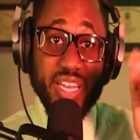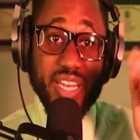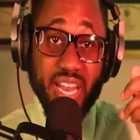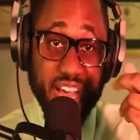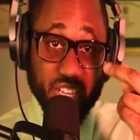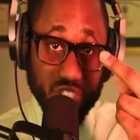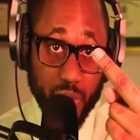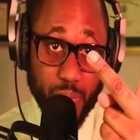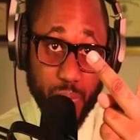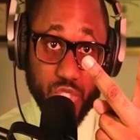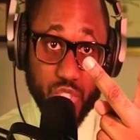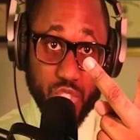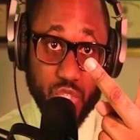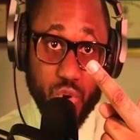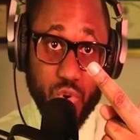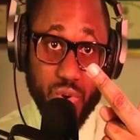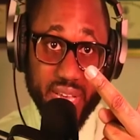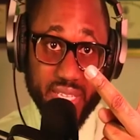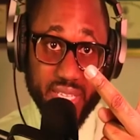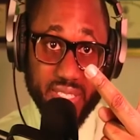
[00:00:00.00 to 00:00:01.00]
Number
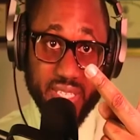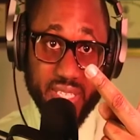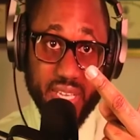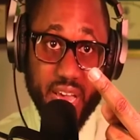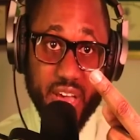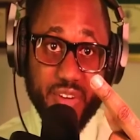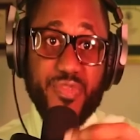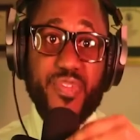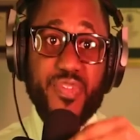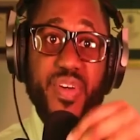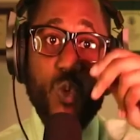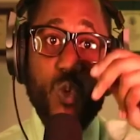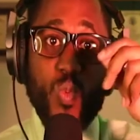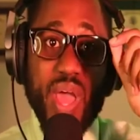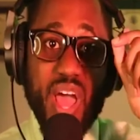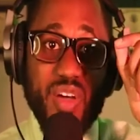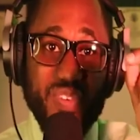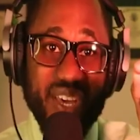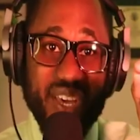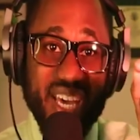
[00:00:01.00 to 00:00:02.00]
two E T F, we
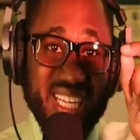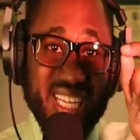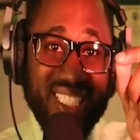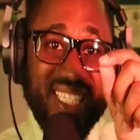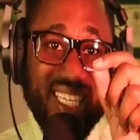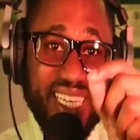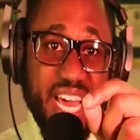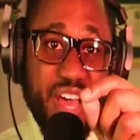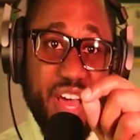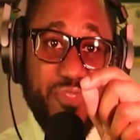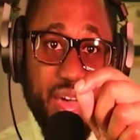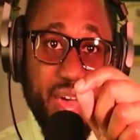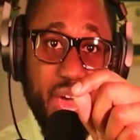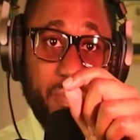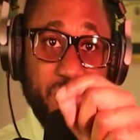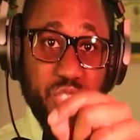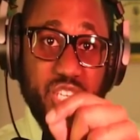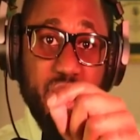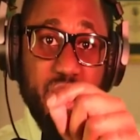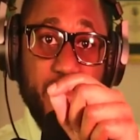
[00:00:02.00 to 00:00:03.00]
have E T F
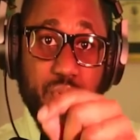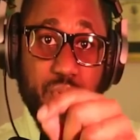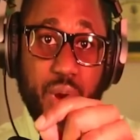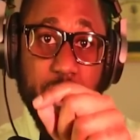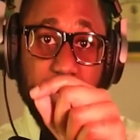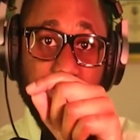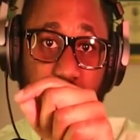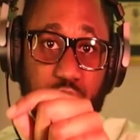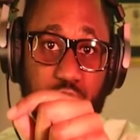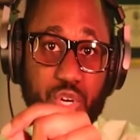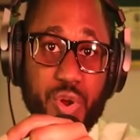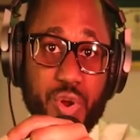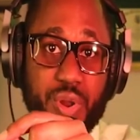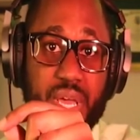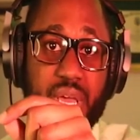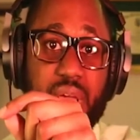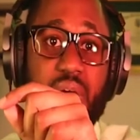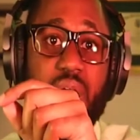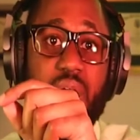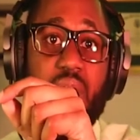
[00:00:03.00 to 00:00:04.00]
M G Prime
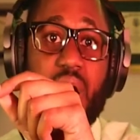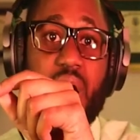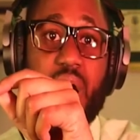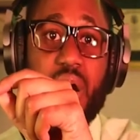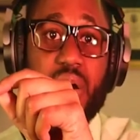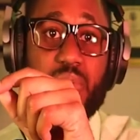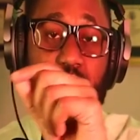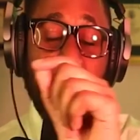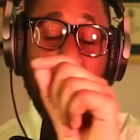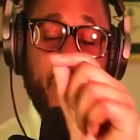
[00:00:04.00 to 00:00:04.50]
Security uh,